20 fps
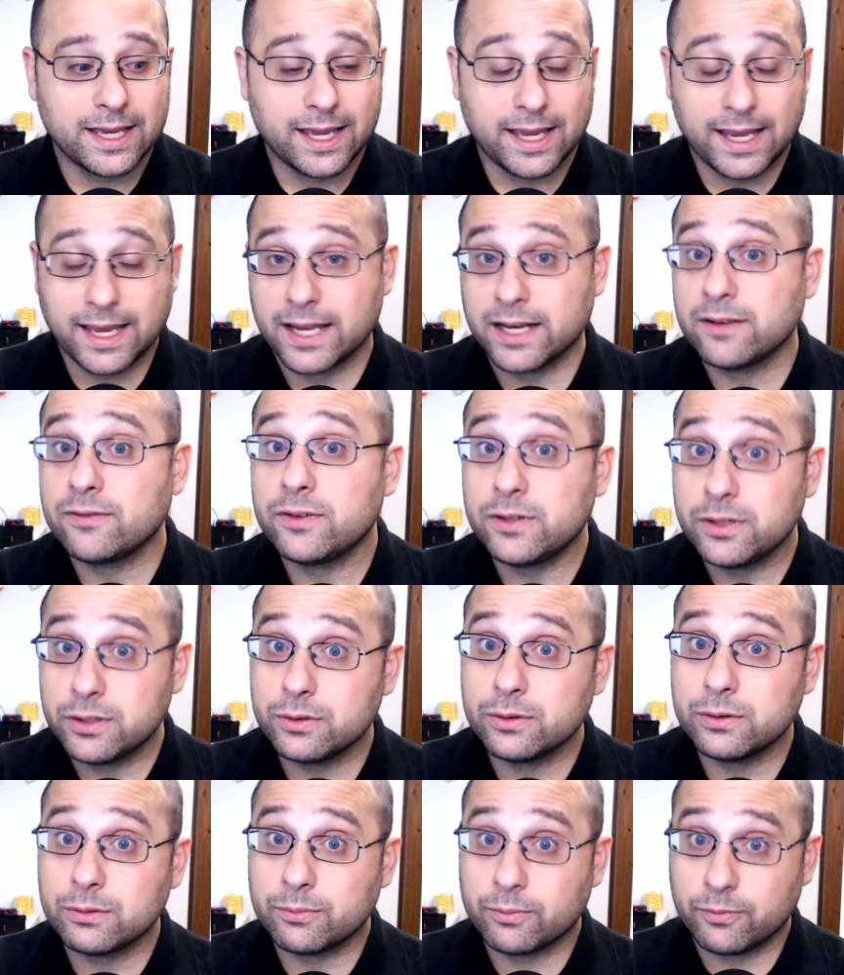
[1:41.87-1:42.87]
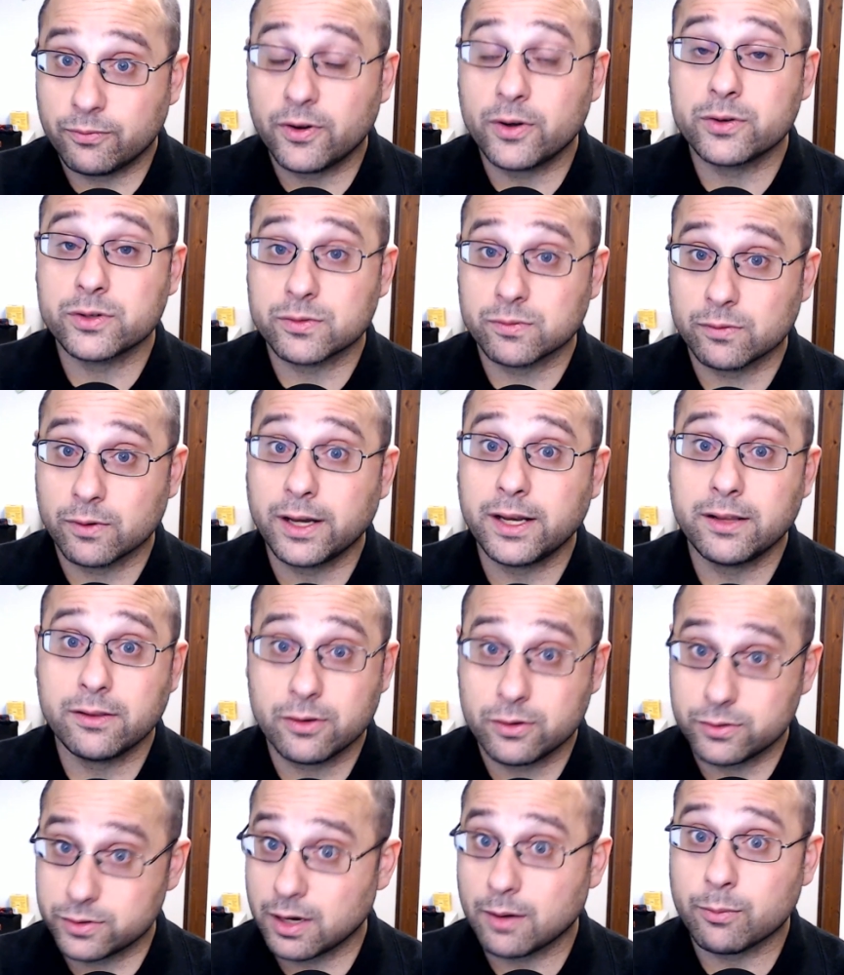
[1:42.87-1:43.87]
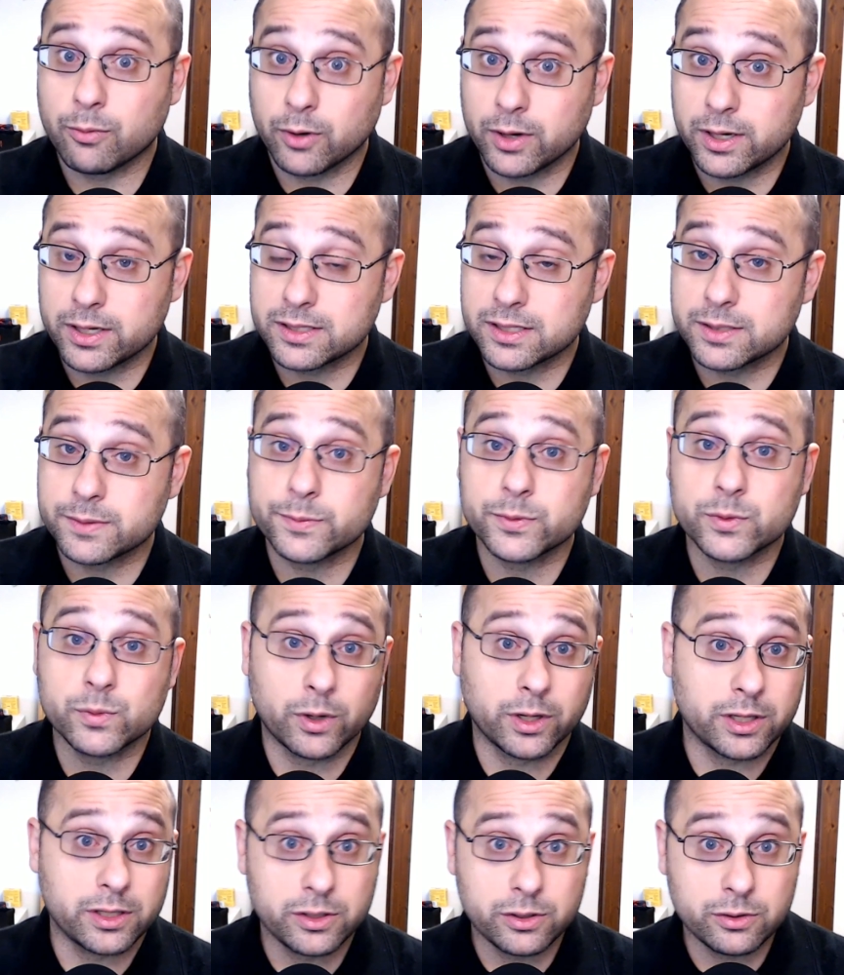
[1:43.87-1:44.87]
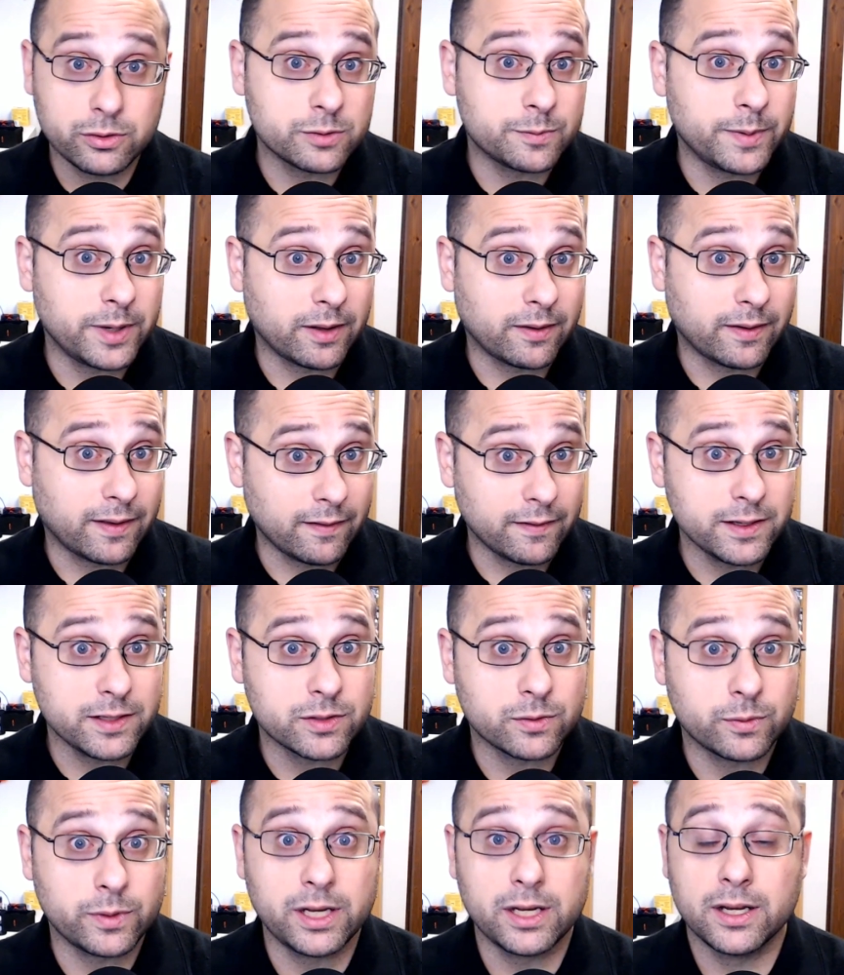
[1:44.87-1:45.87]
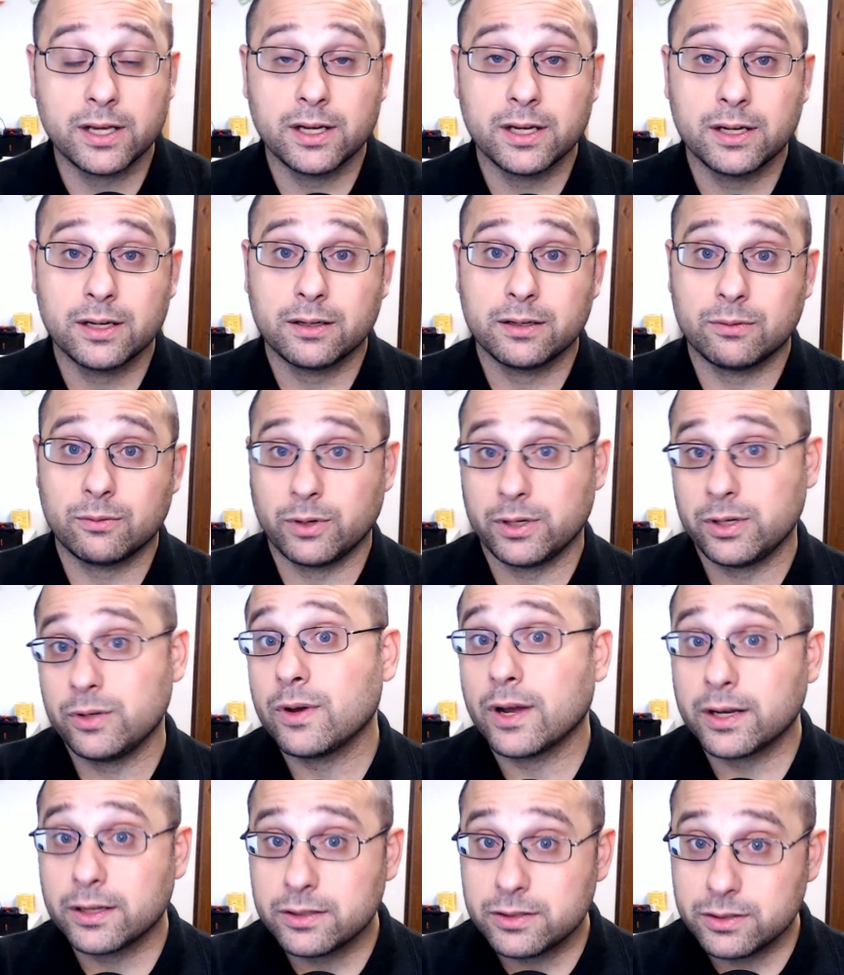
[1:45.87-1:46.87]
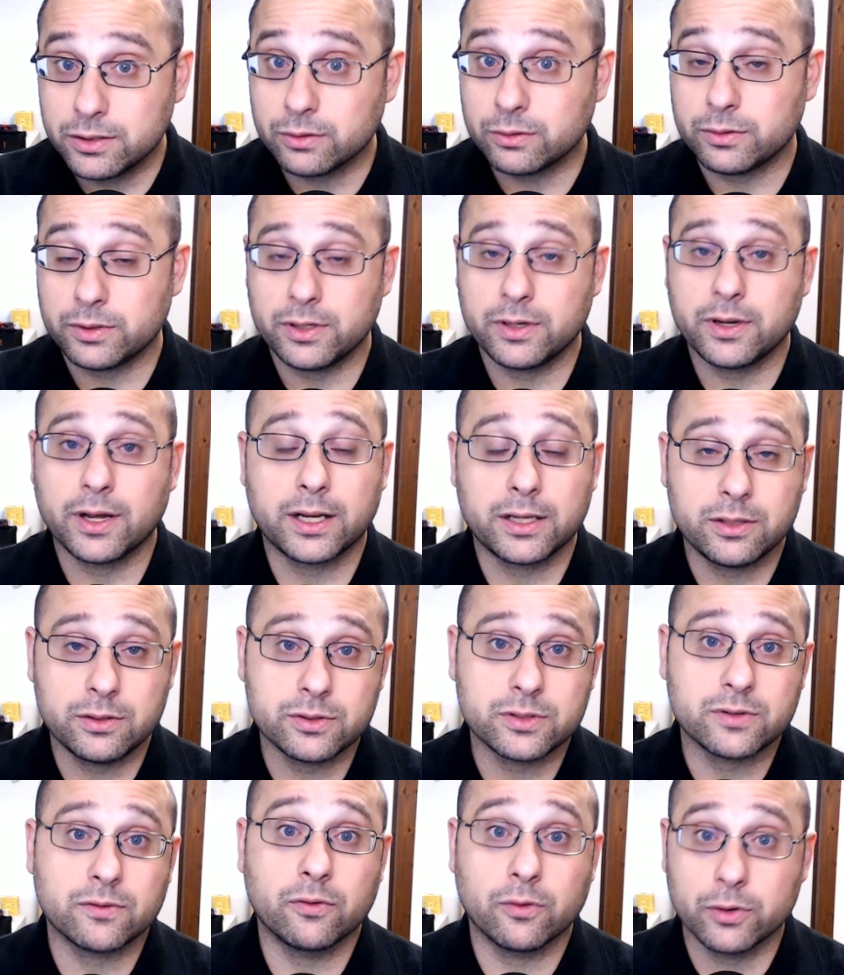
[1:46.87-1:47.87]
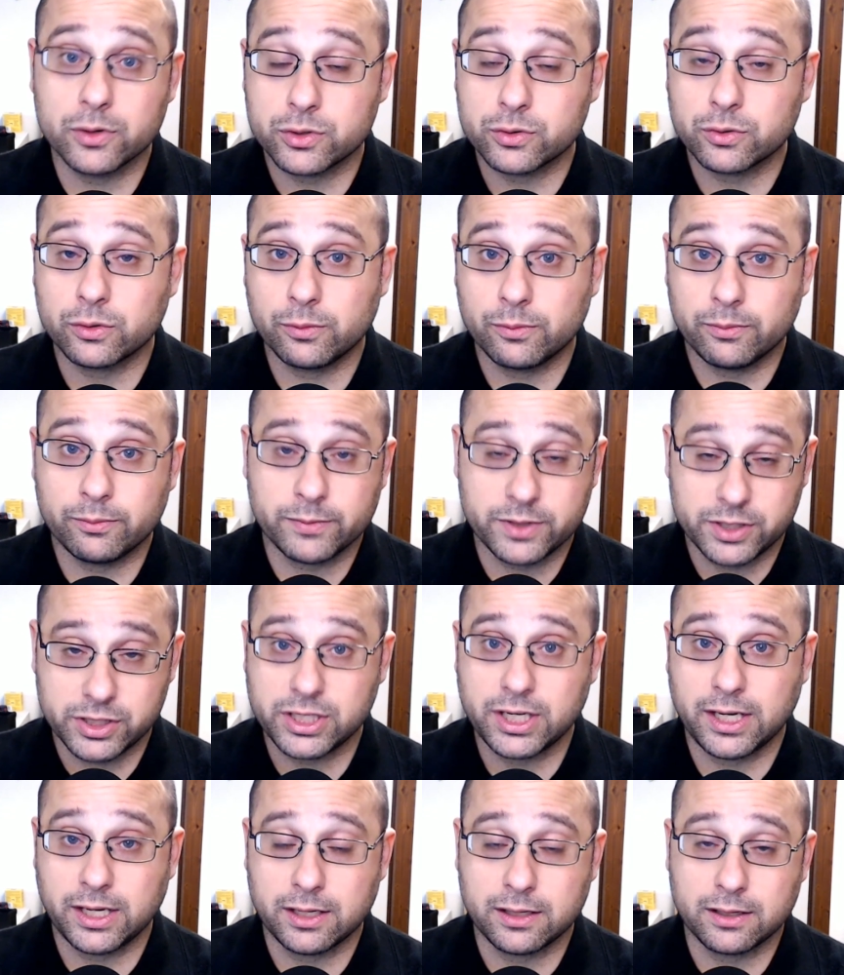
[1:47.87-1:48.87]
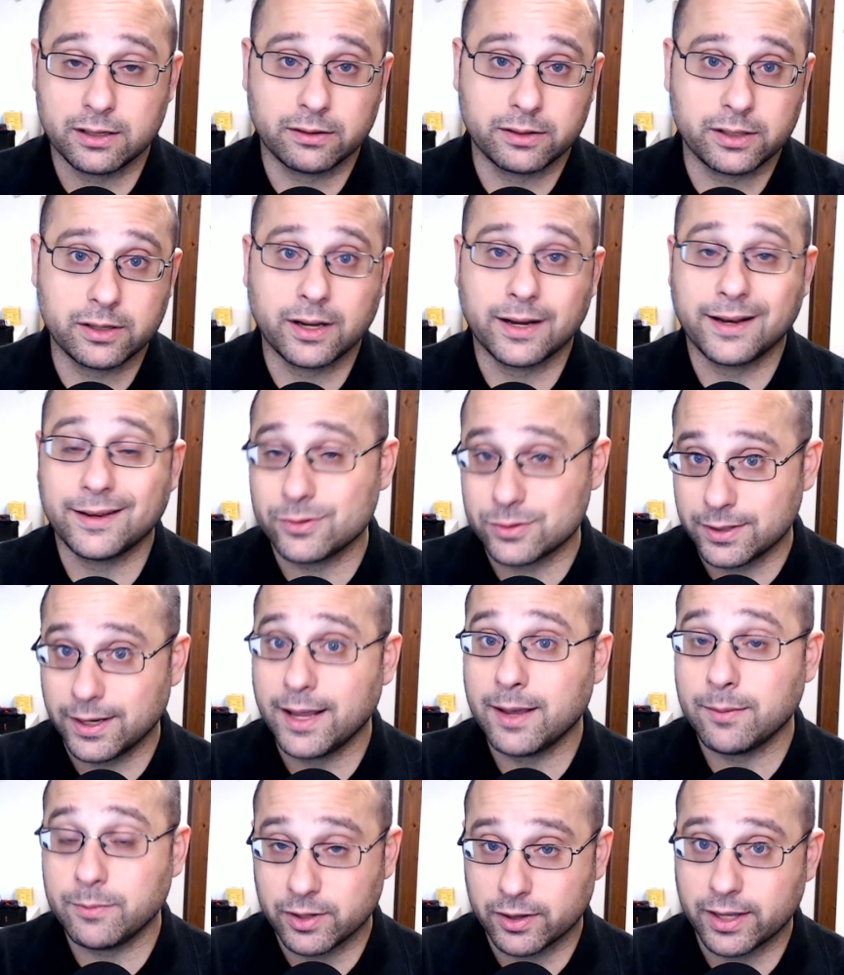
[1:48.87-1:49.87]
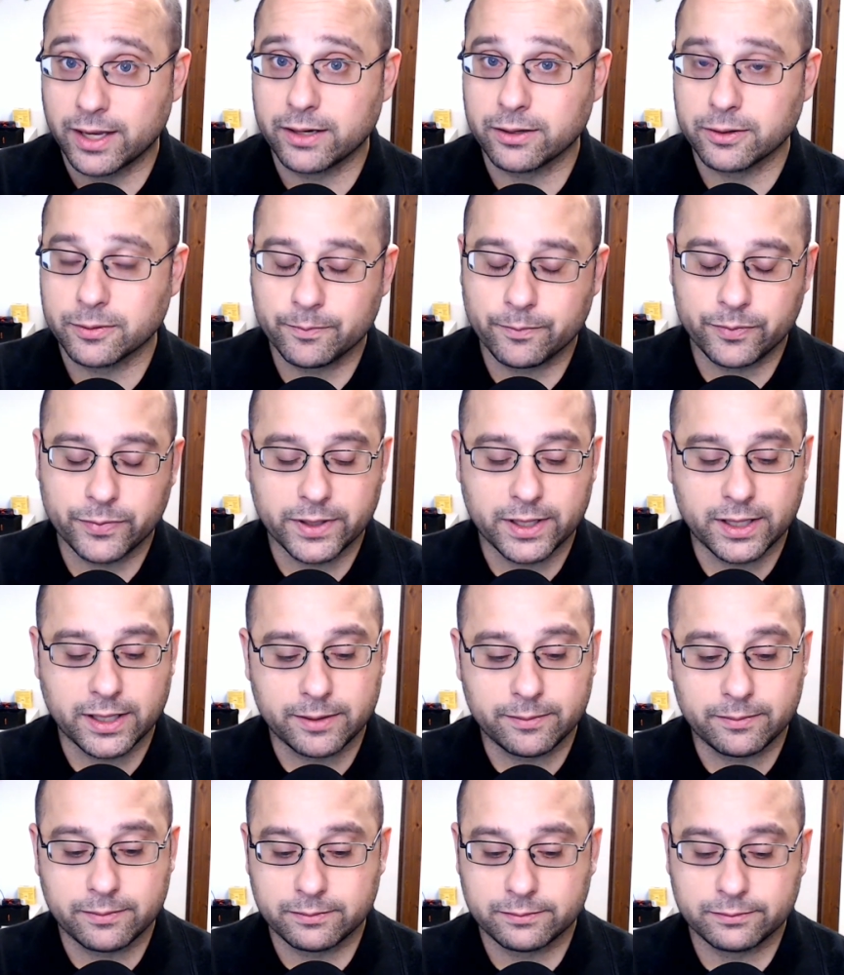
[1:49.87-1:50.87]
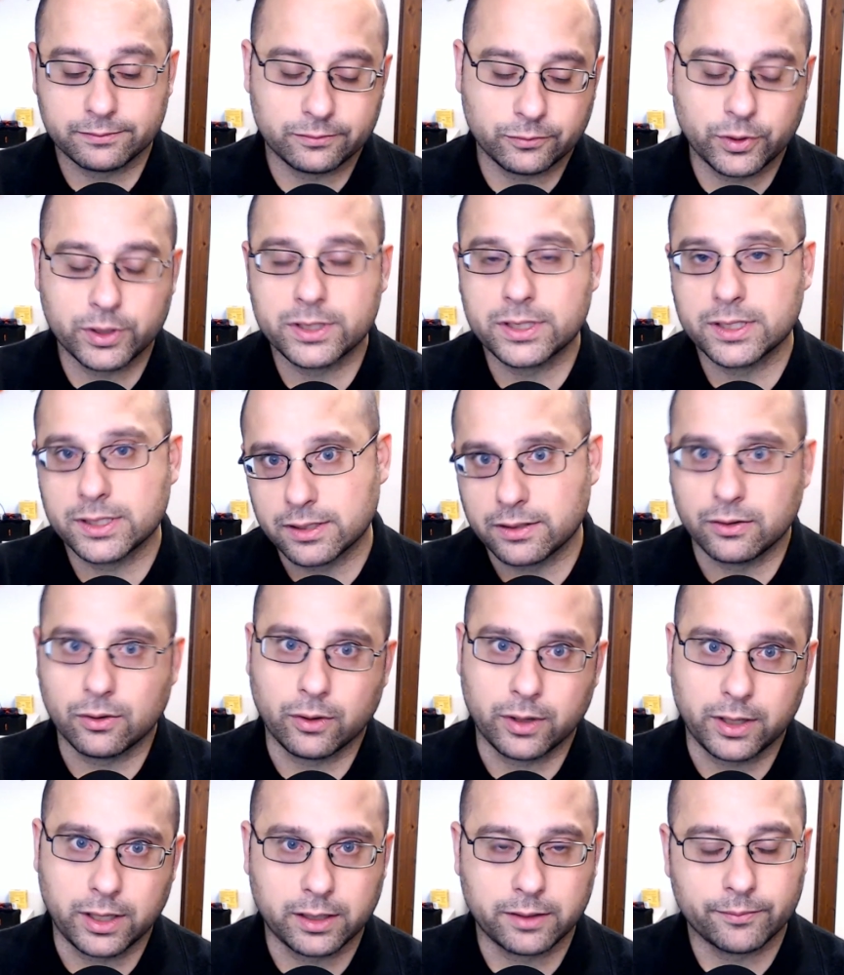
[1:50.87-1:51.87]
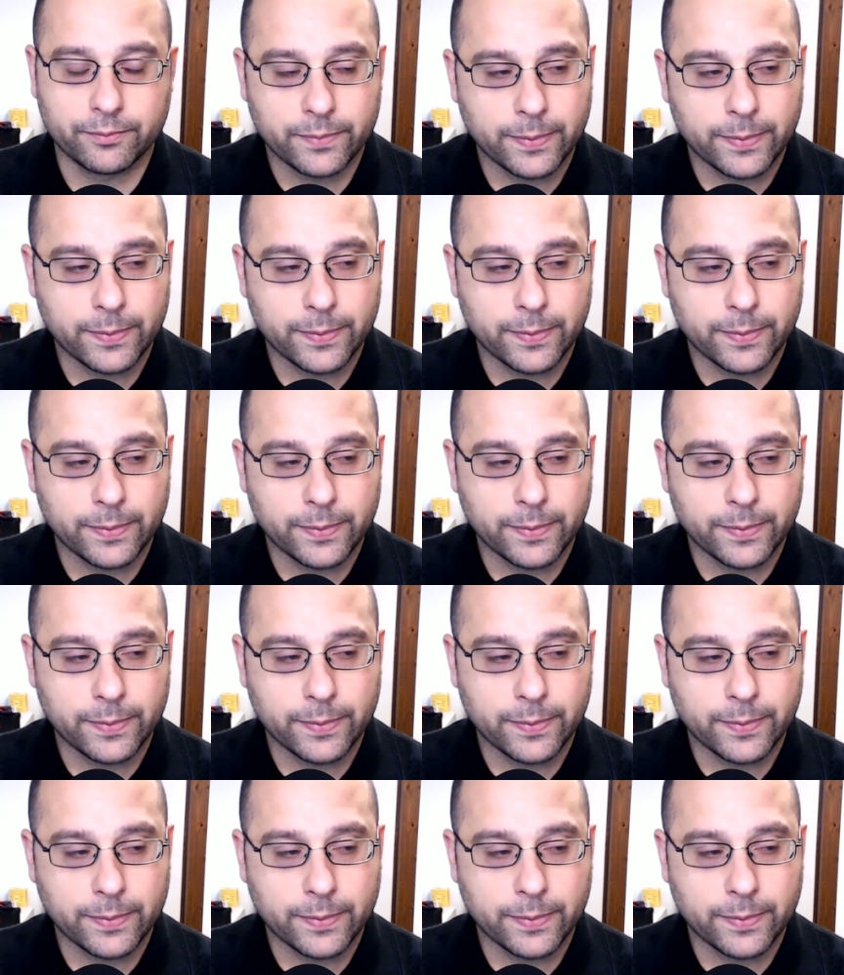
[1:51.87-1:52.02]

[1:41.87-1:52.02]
And if you folks running those operating systems want to use B L Heli Suite, what do you got to do? You got to use a virtual machine. Uh, you got to use an emulator. Um, which is annoying.